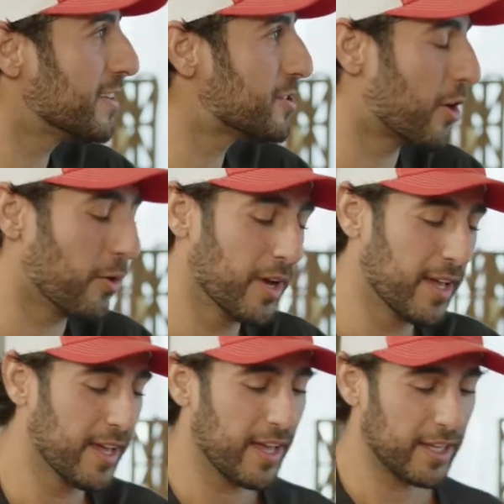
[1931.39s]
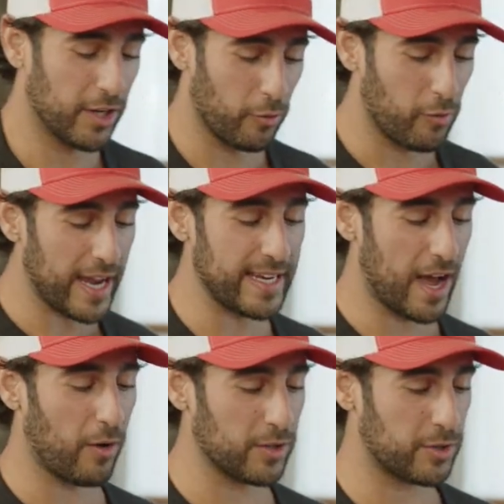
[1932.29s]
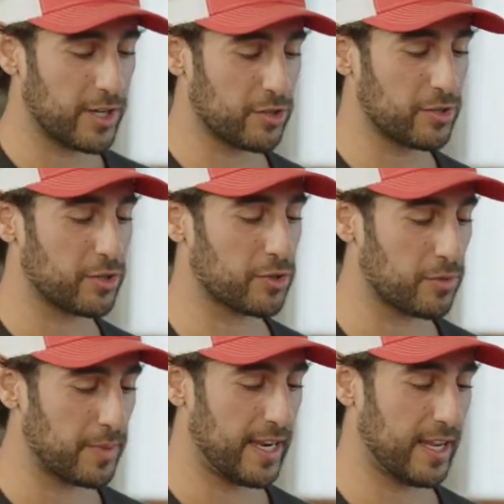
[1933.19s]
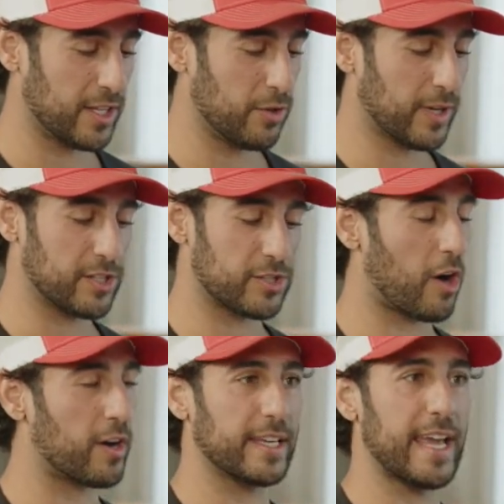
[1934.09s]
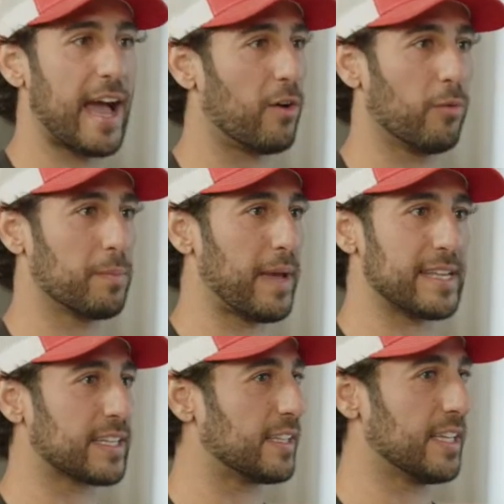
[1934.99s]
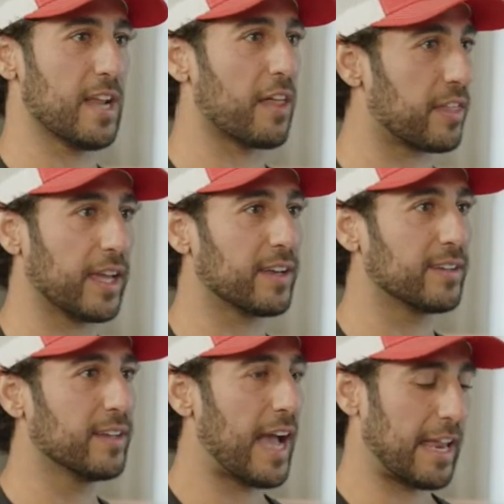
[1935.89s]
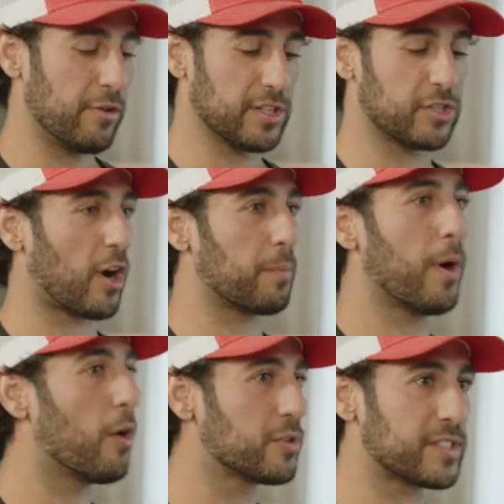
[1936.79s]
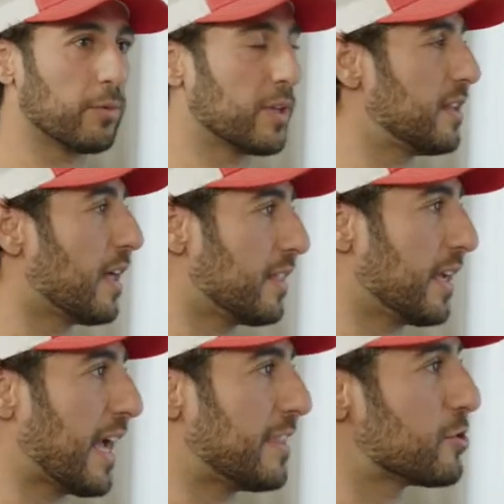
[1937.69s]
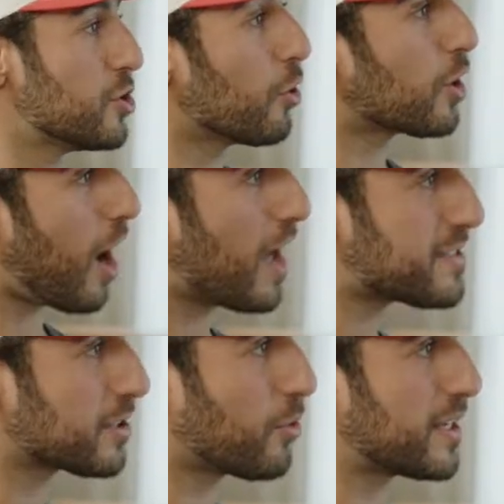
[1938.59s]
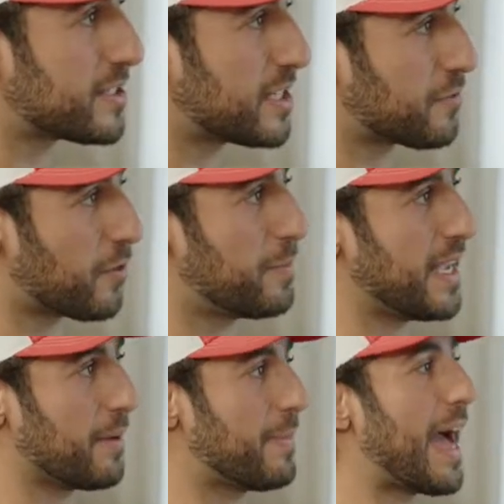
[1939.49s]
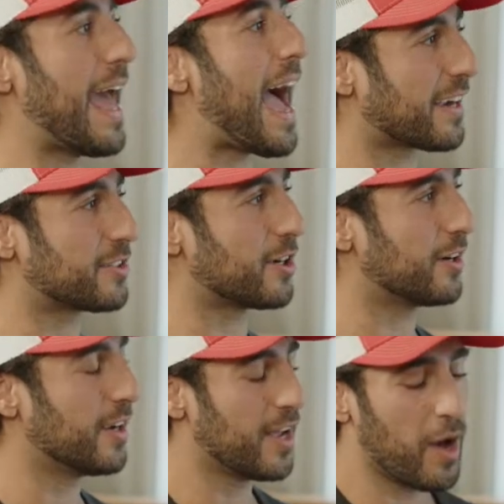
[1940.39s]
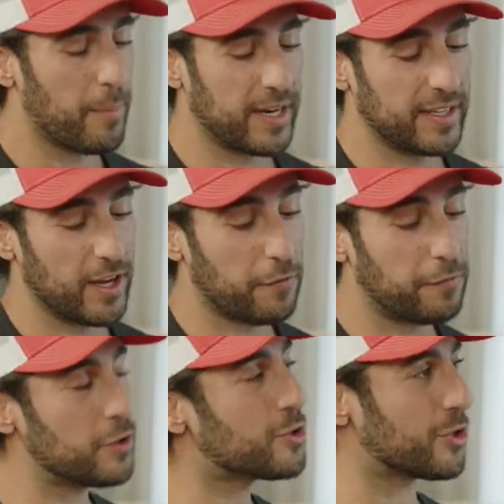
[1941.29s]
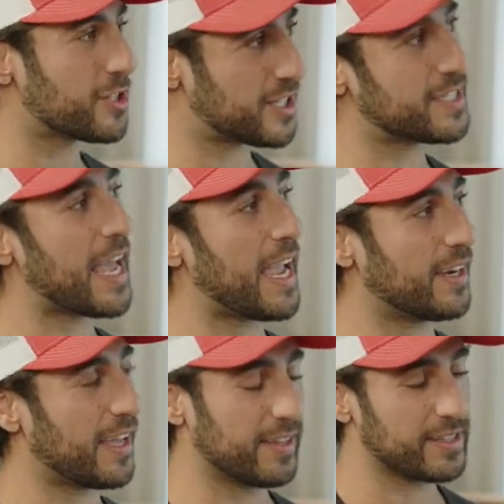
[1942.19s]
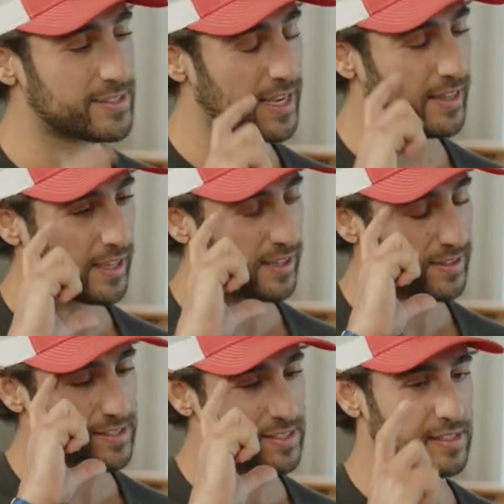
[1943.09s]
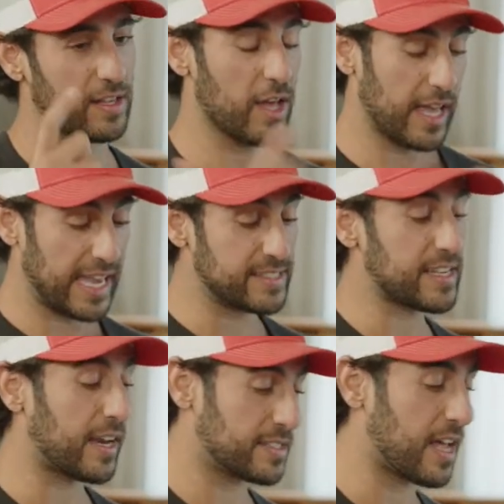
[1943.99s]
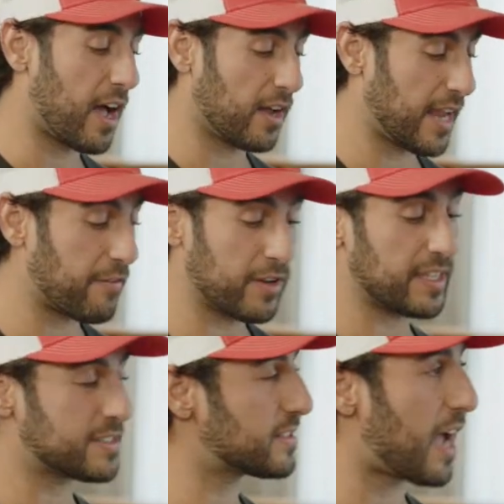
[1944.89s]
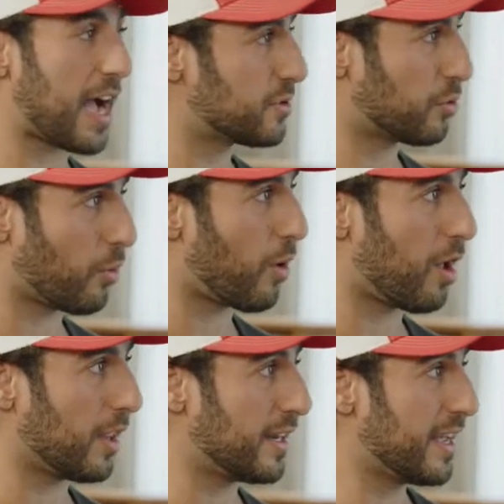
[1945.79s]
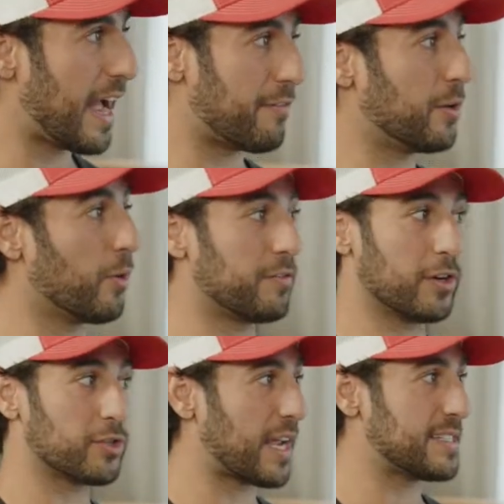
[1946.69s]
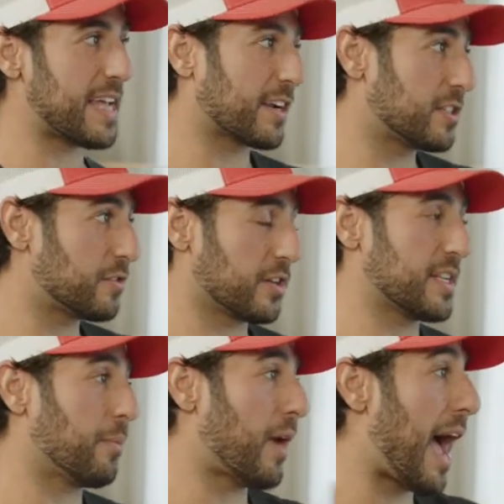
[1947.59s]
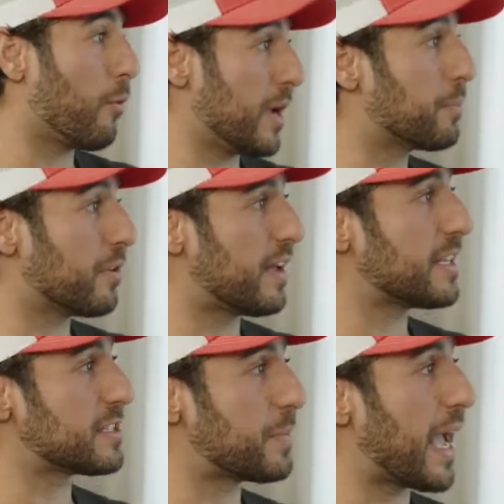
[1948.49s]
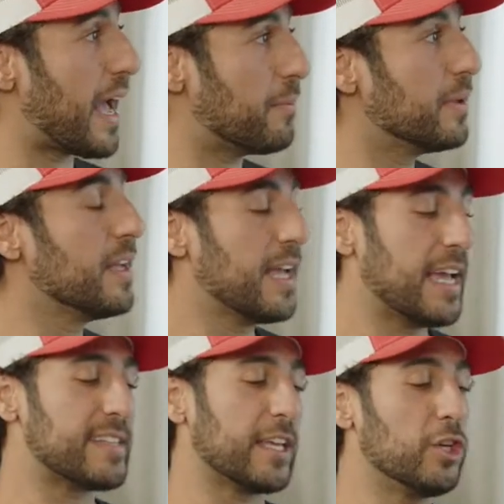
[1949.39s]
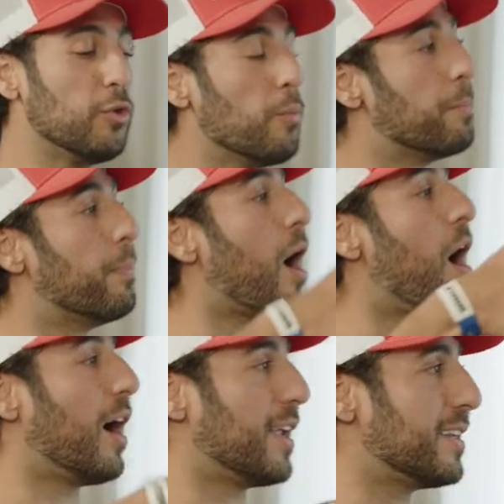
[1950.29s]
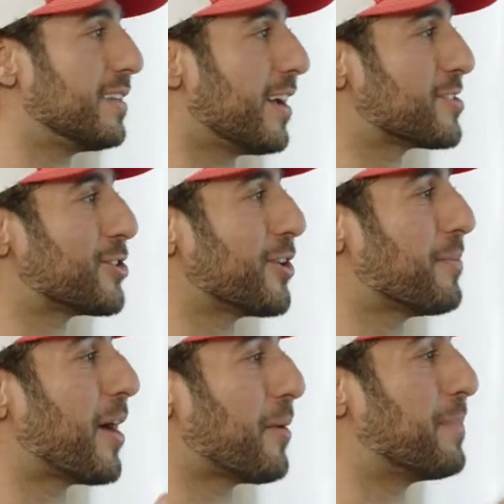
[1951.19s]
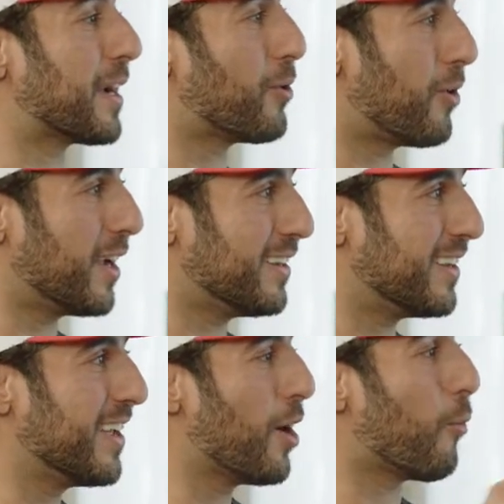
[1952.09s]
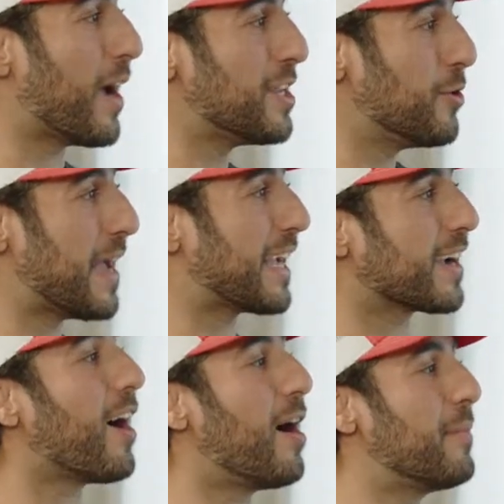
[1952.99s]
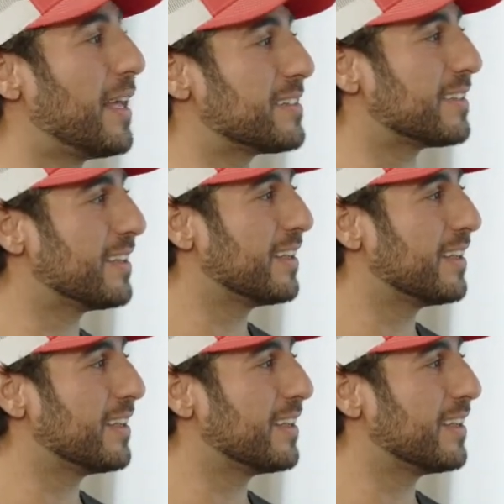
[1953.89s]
So right now in traditional social media, you can start an account with basically nothing, and you can start posting with nothing, and there's no consequences for being a bad actor. But in a future state, and let's say like this is inside of Zion, everything's tied to a wallet. Every one of your transactions, for example, how we prevent spam is that you bond a certain amount of Bitcoin when you make a comment.